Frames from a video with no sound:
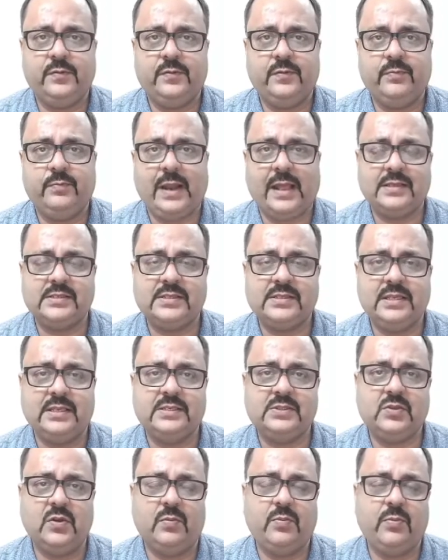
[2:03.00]

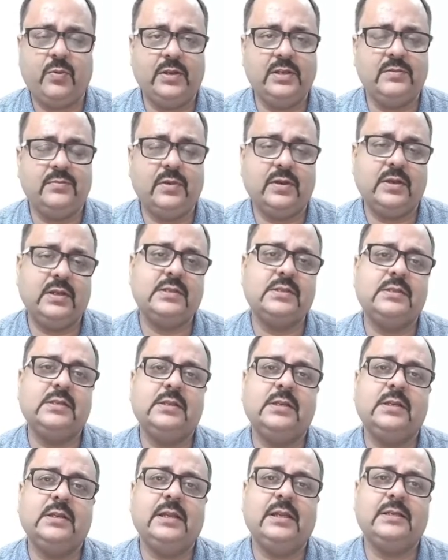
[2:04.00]
plastics or polymers,
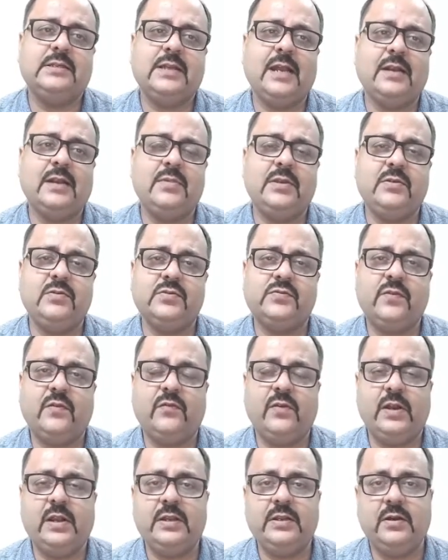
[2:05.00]
it can be used for
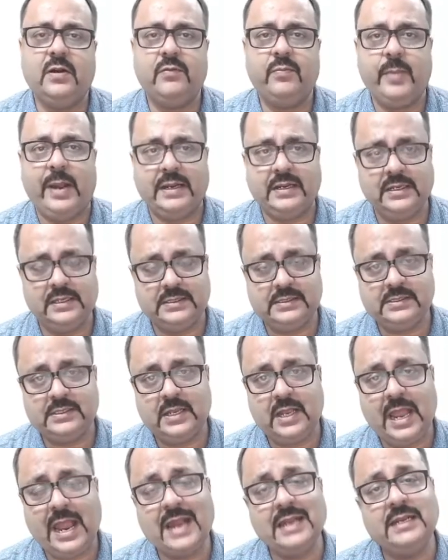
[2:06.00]
welding of metals,
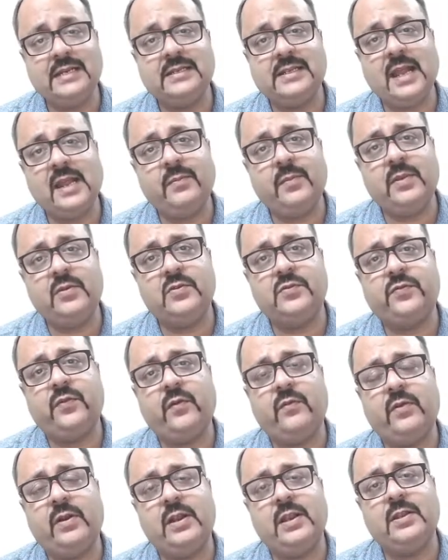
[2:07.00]
and it can be used
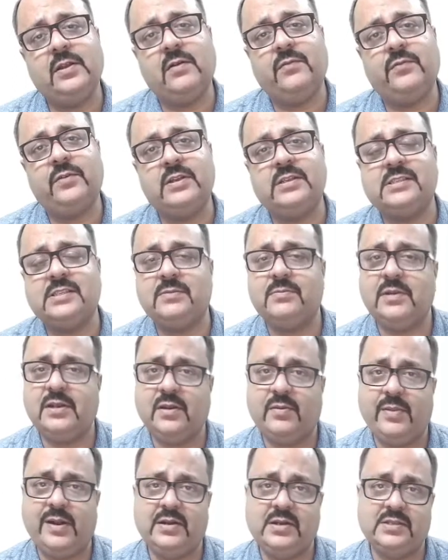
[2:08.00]
for welding of
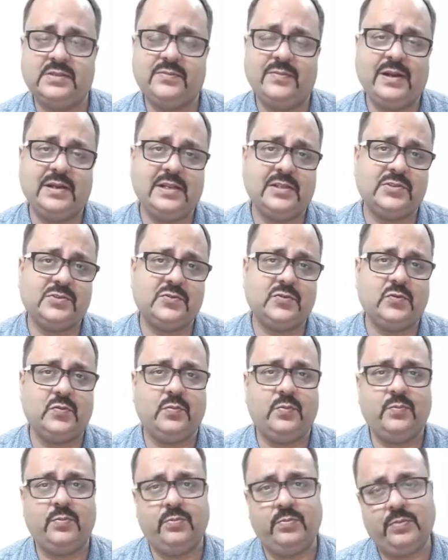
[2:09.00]
dissimilar metals, metals
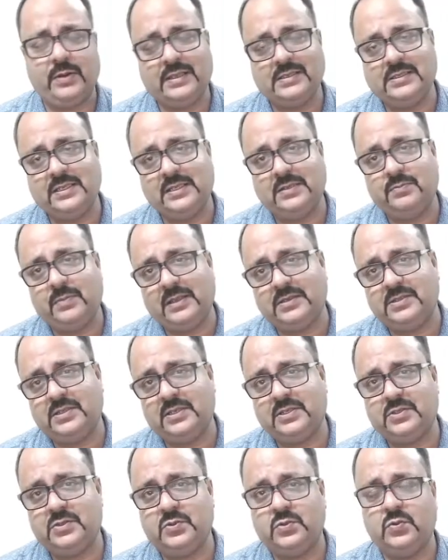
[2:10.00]
to plastics,
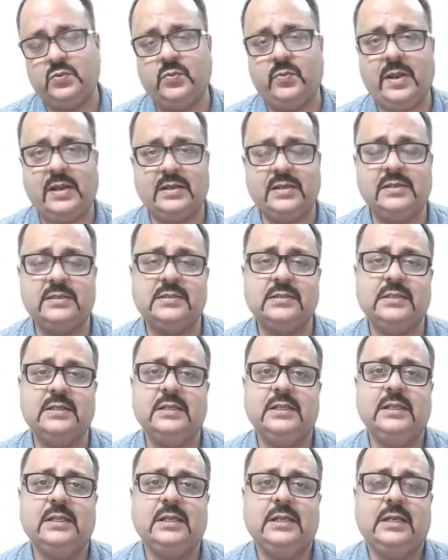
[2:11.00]
plastics to metals,
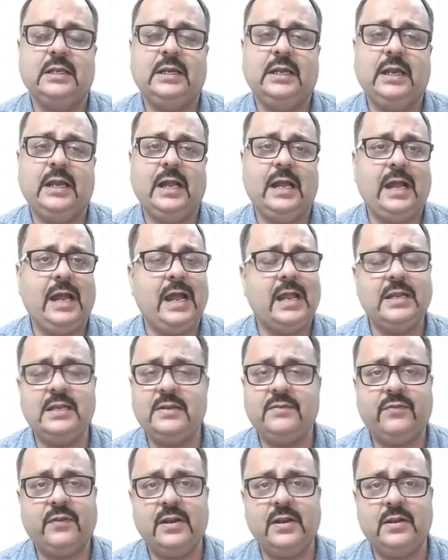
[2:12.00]
and
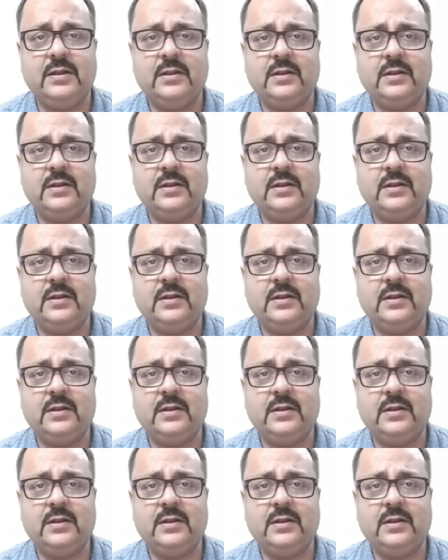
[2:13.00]
different